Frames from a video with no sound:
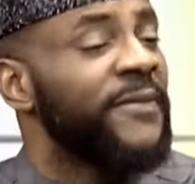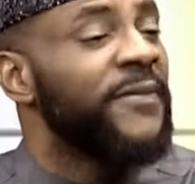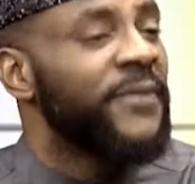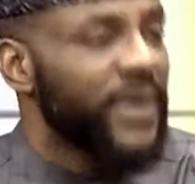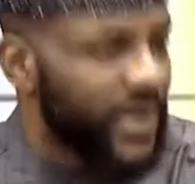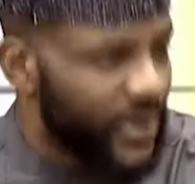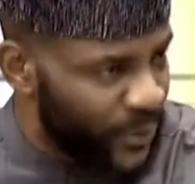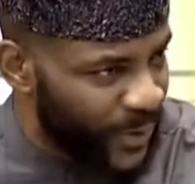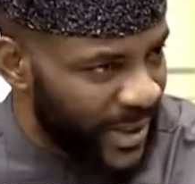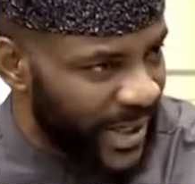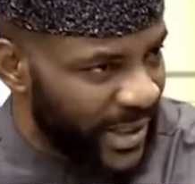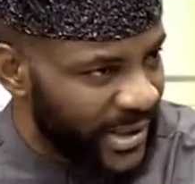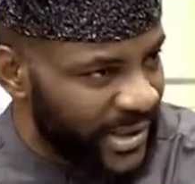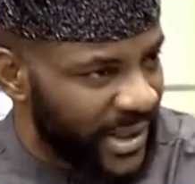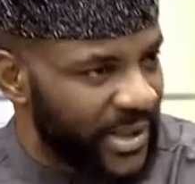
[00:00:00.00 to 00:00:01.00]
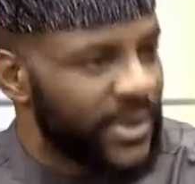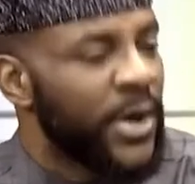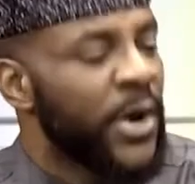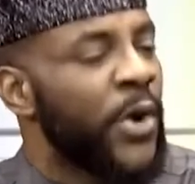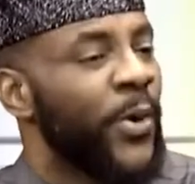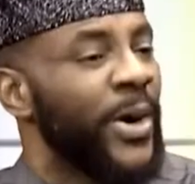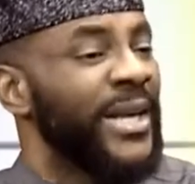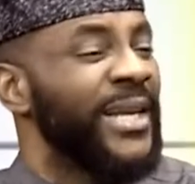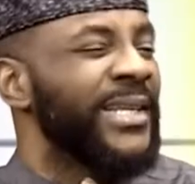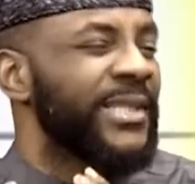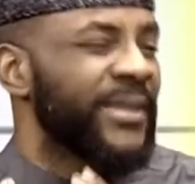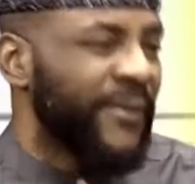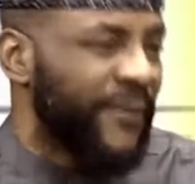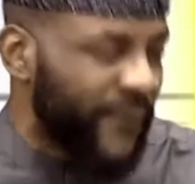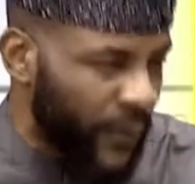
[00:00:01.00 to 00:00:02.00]
free to an extent, or at least
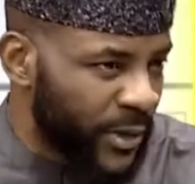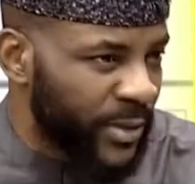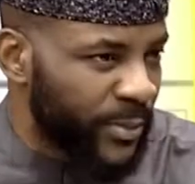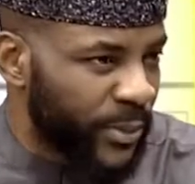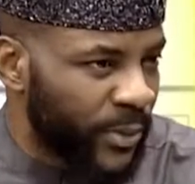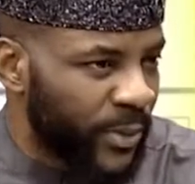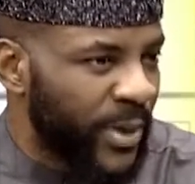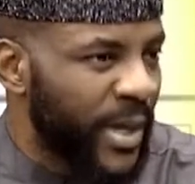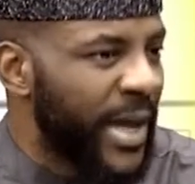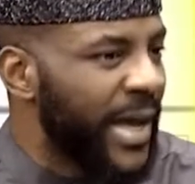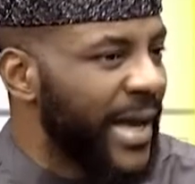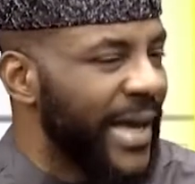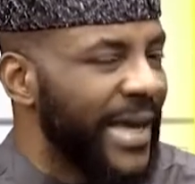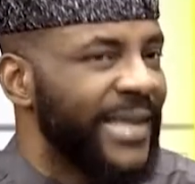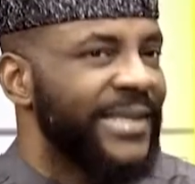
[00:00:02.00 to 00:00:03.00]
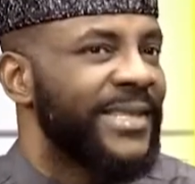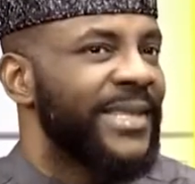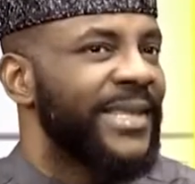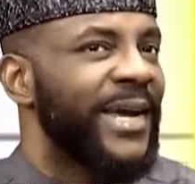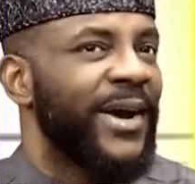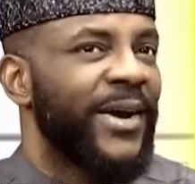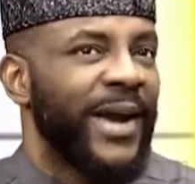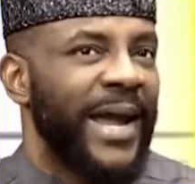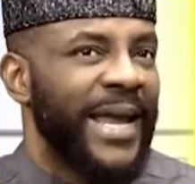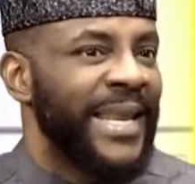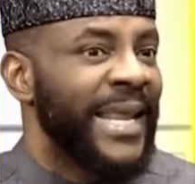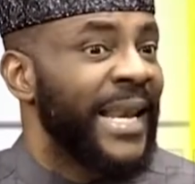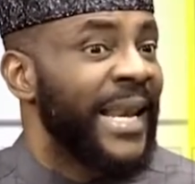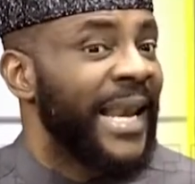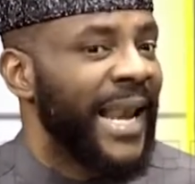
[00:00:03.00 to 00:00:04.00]
affordable. Is there
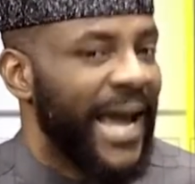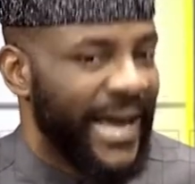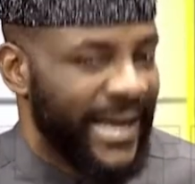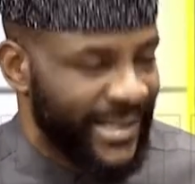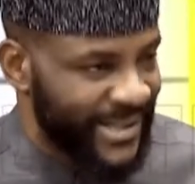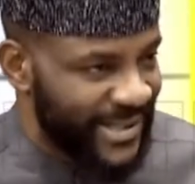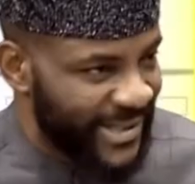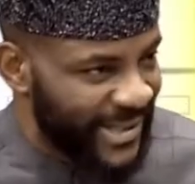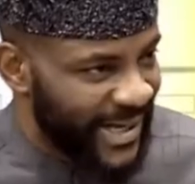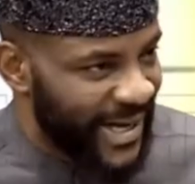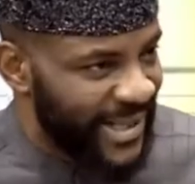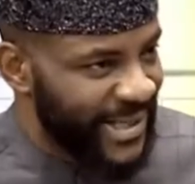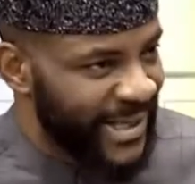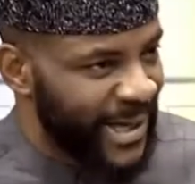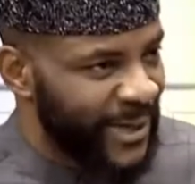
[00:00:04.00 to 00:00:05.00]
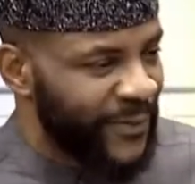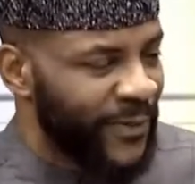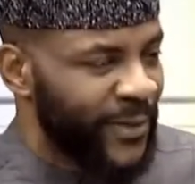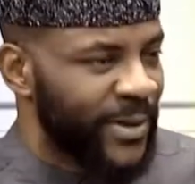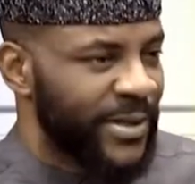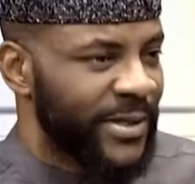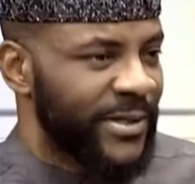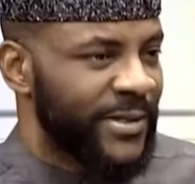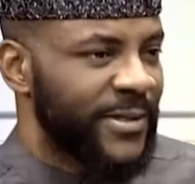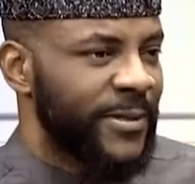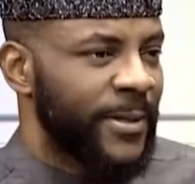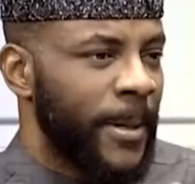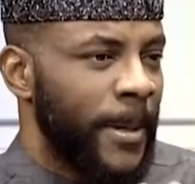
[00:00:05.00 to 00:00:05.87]
any light at so the end I've of all this? So I've been